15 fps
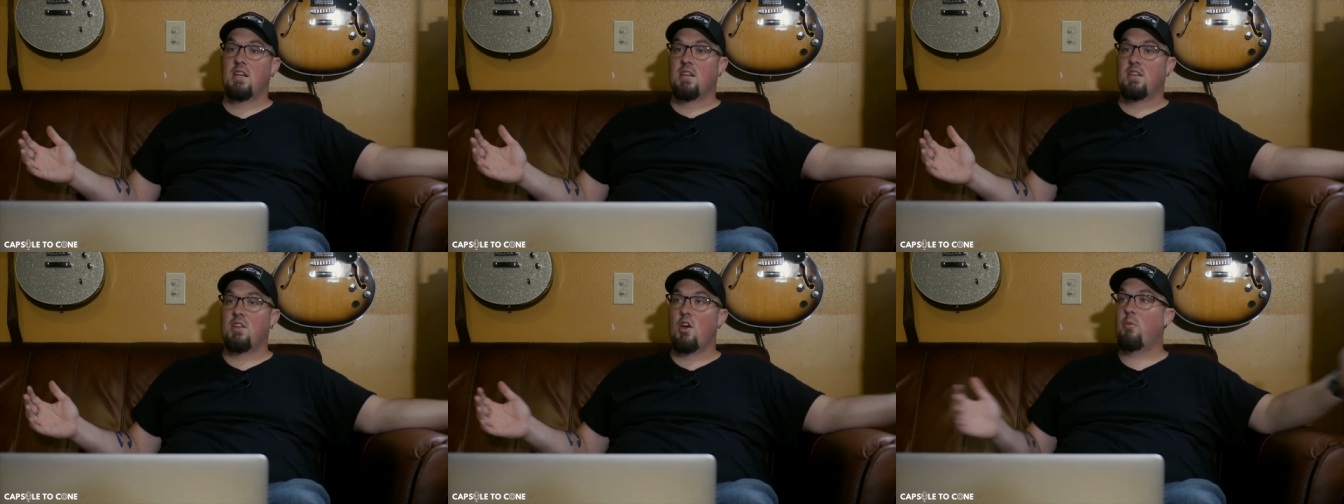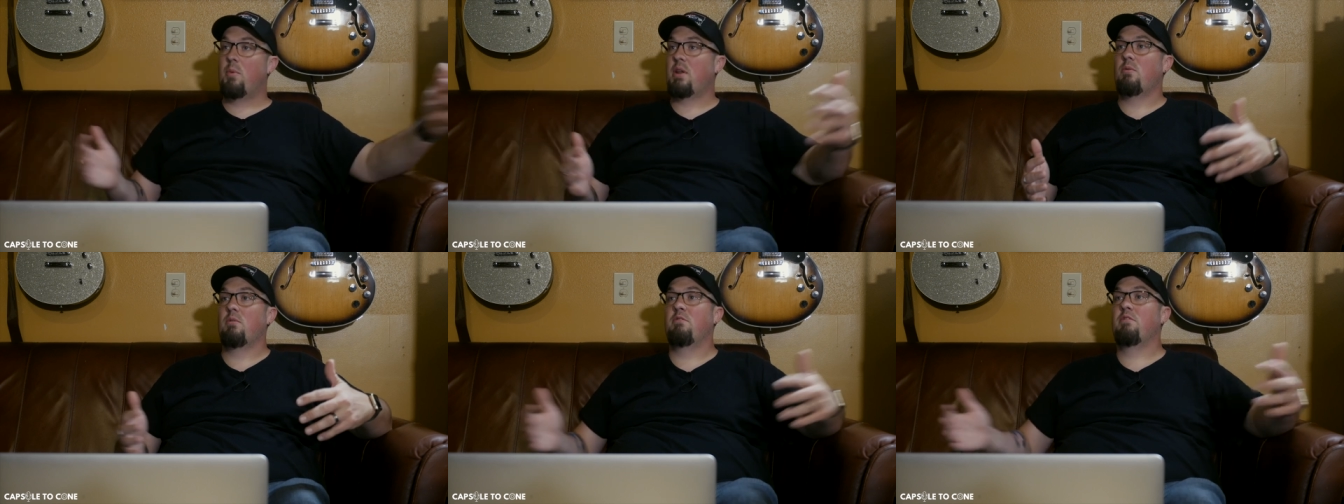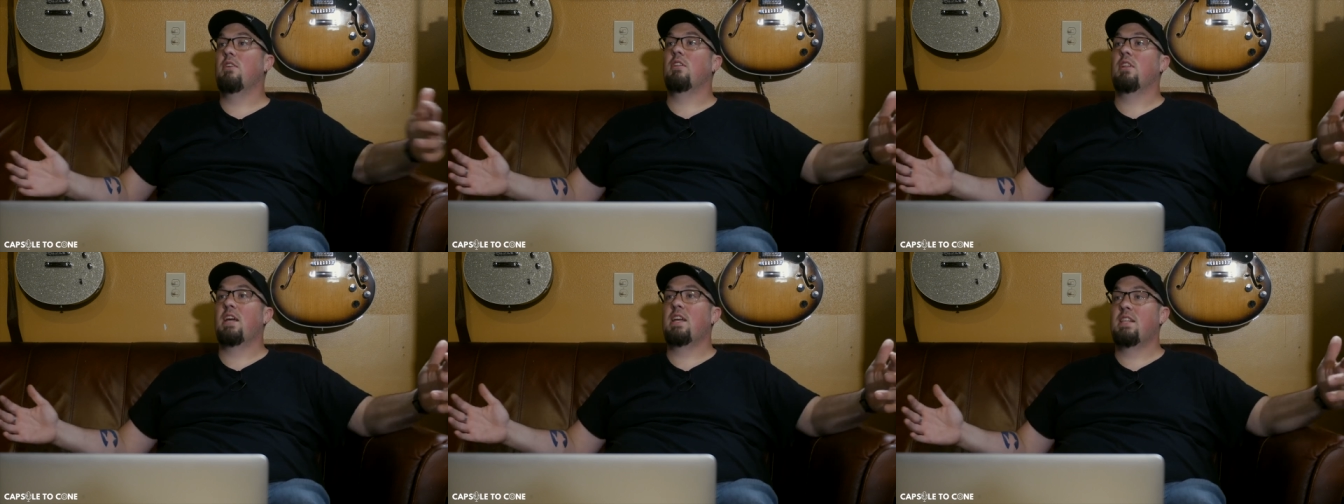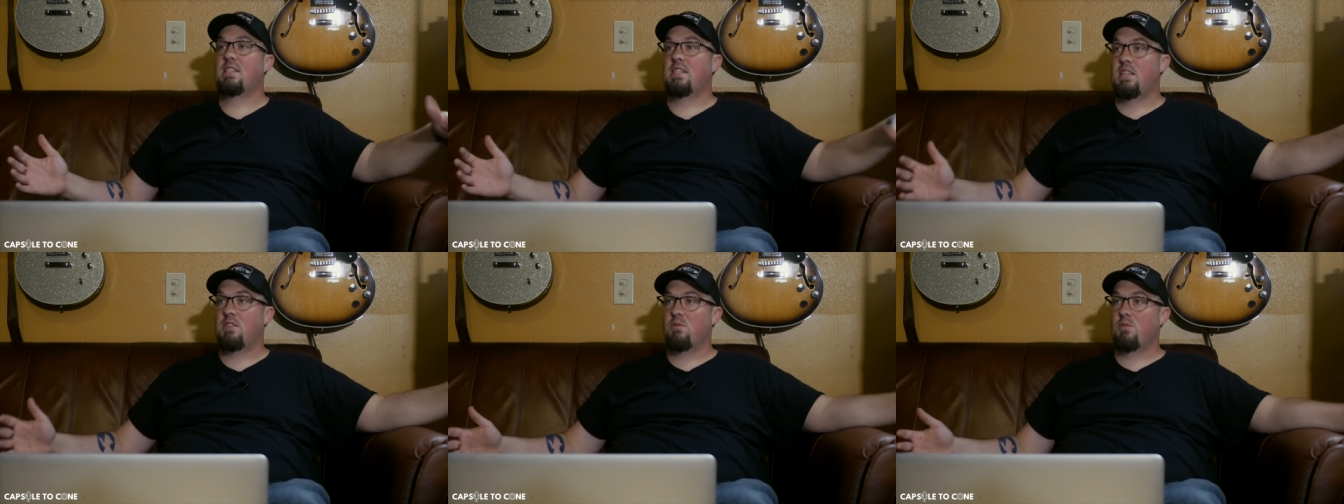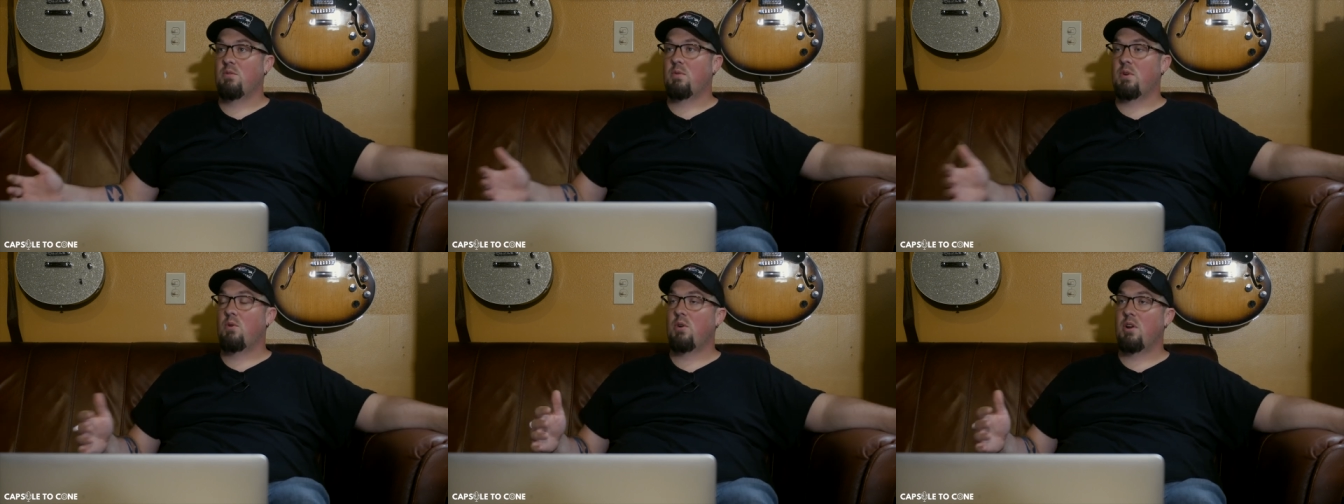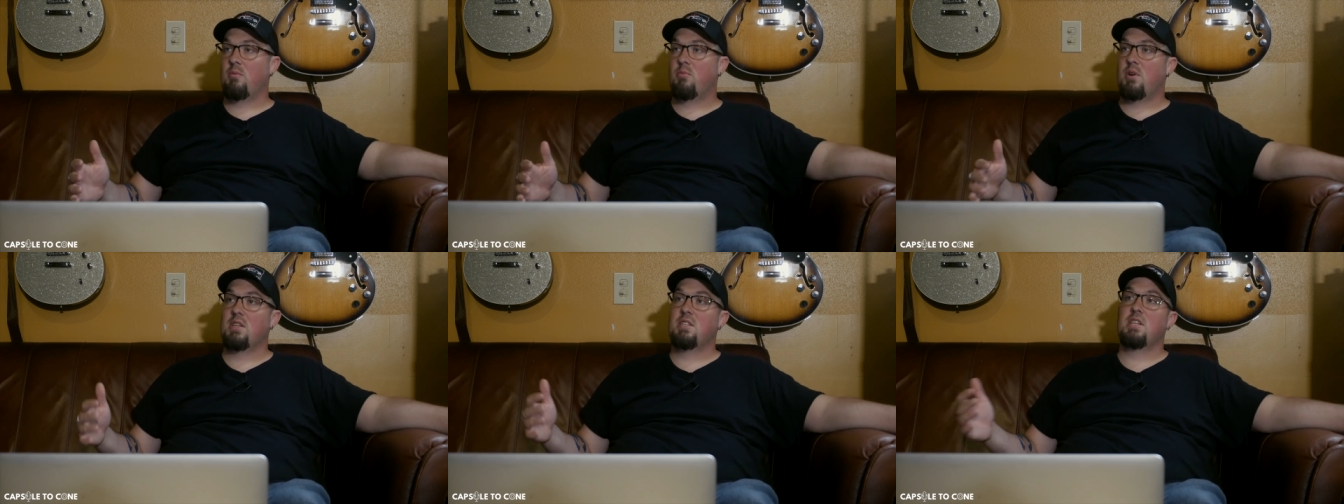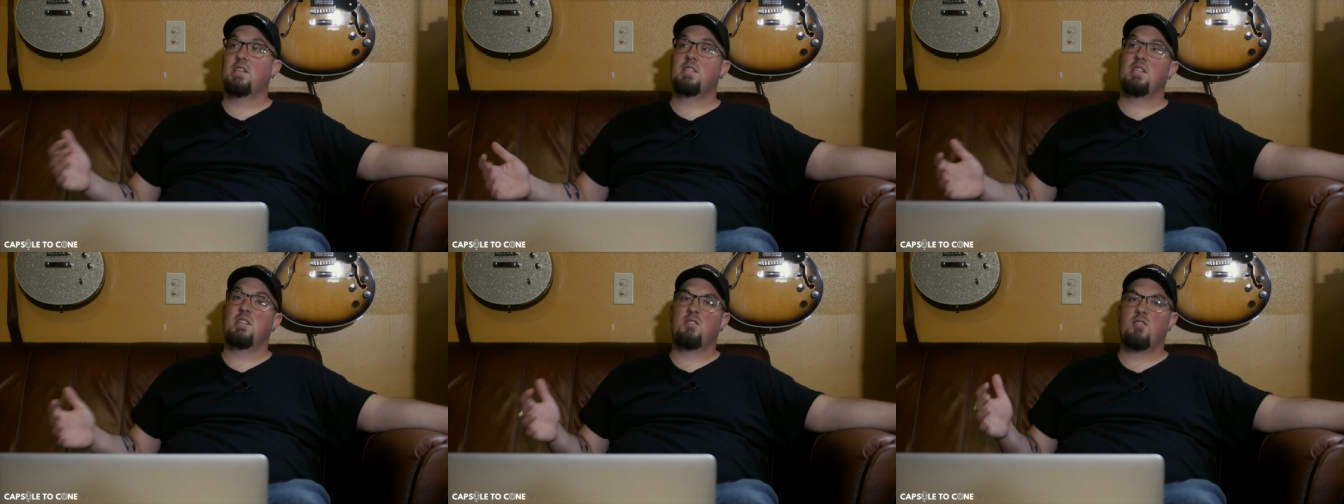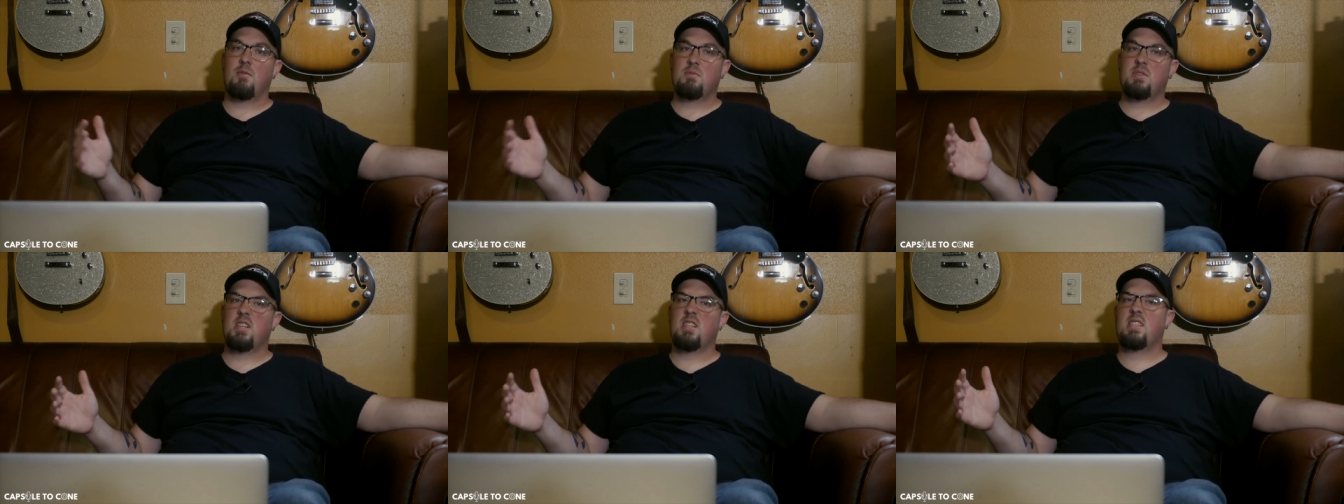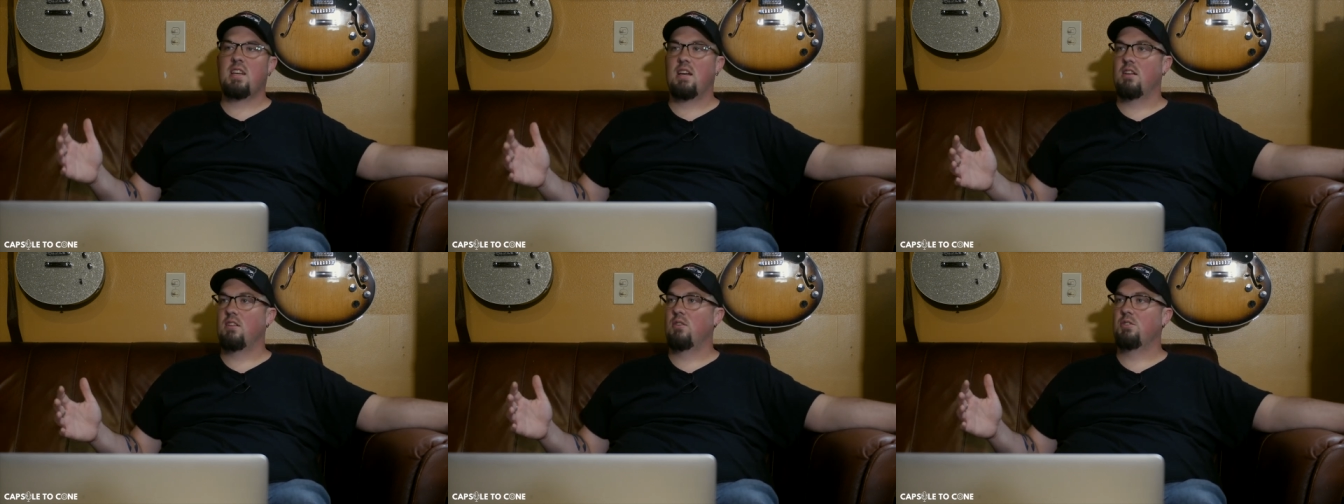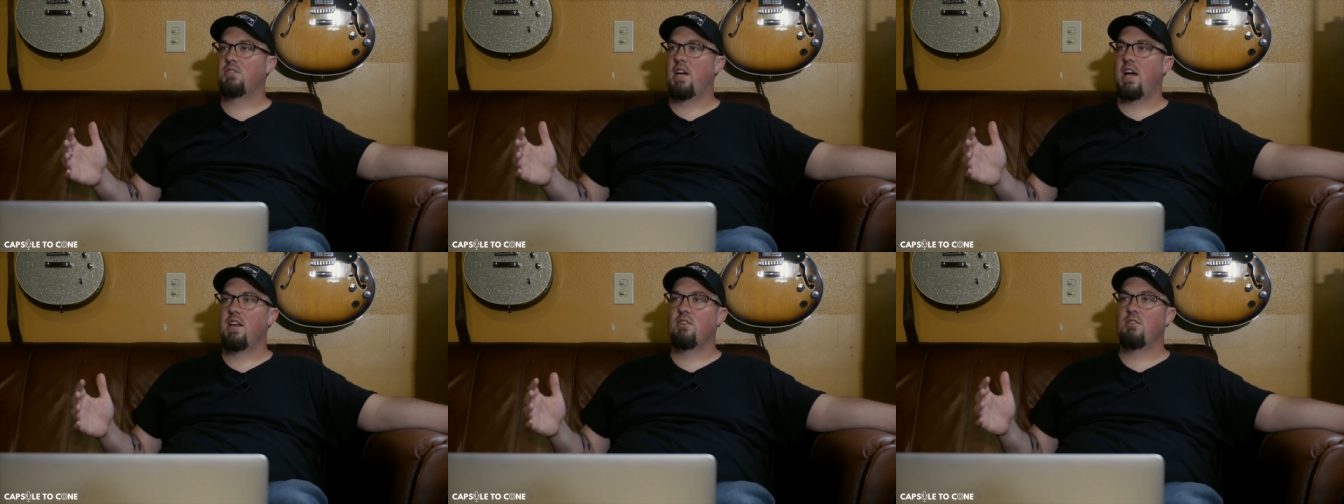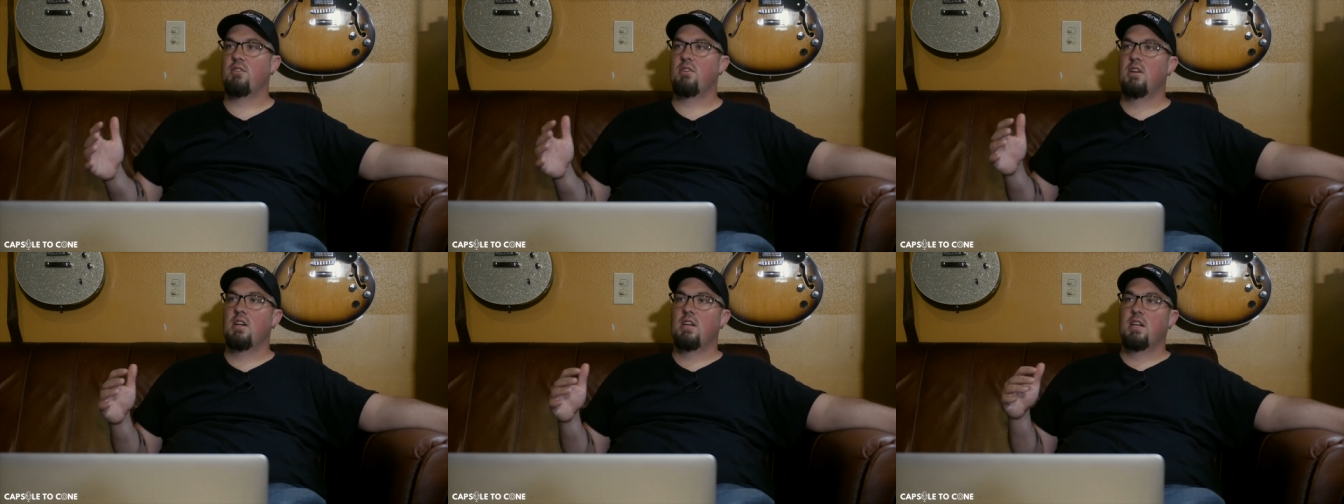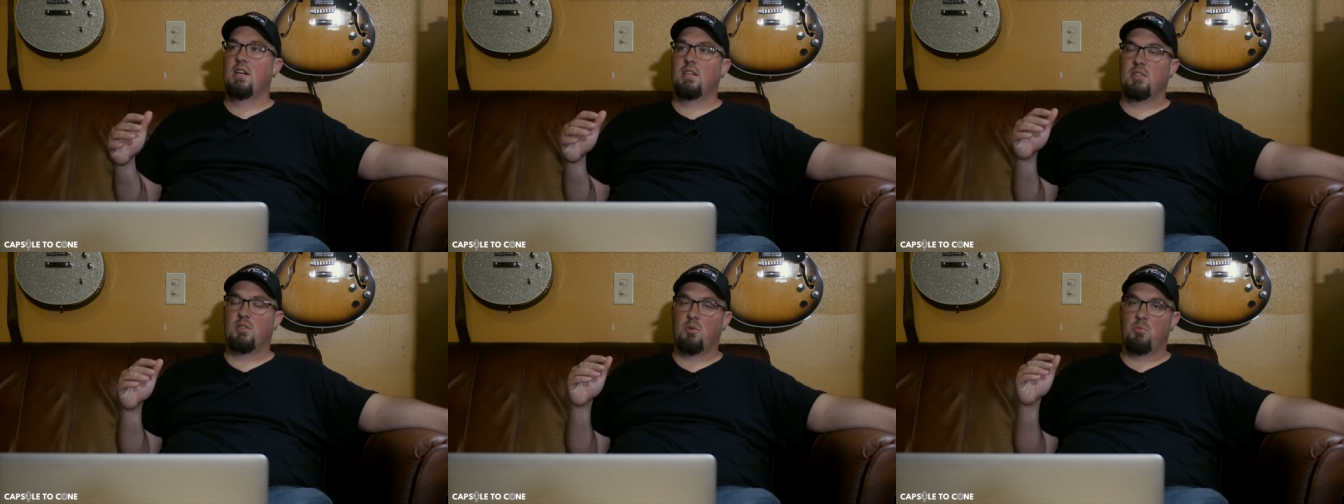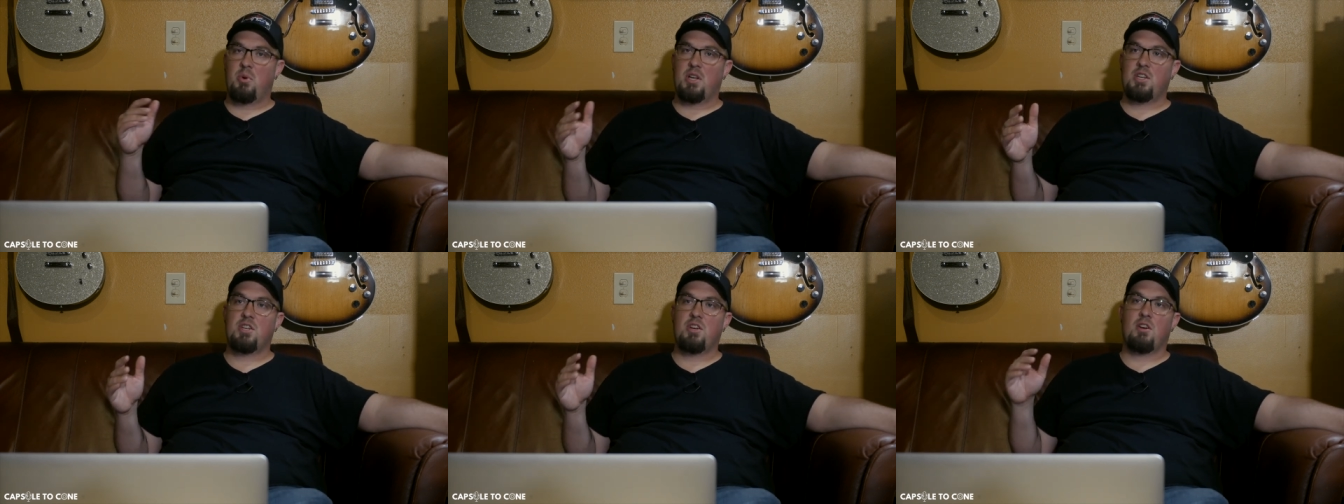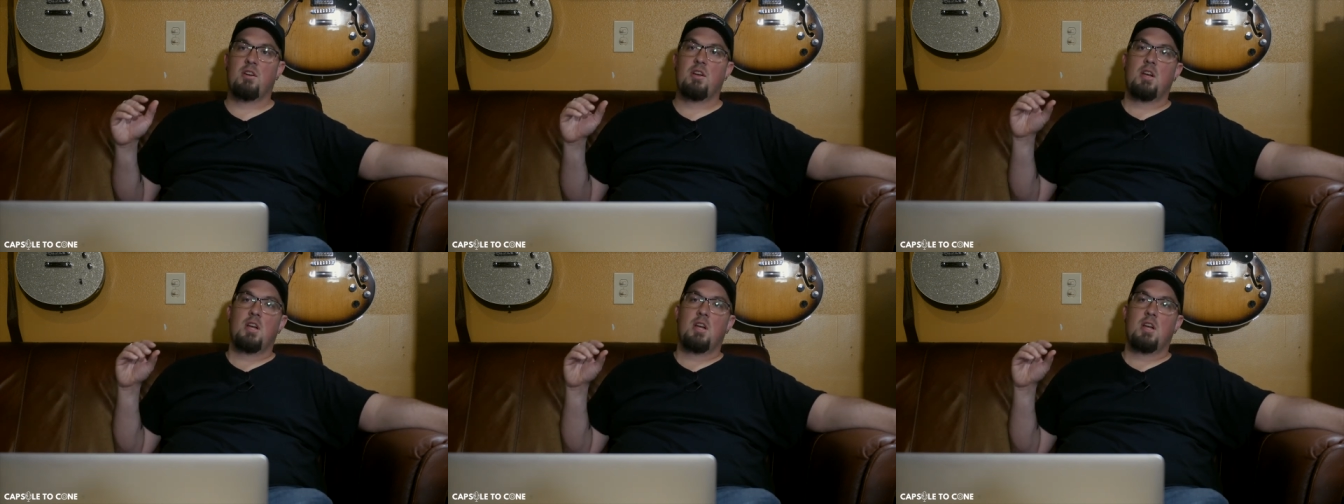nobody would feel latency through the recording process and the drums could sound a little tighter a little punchier.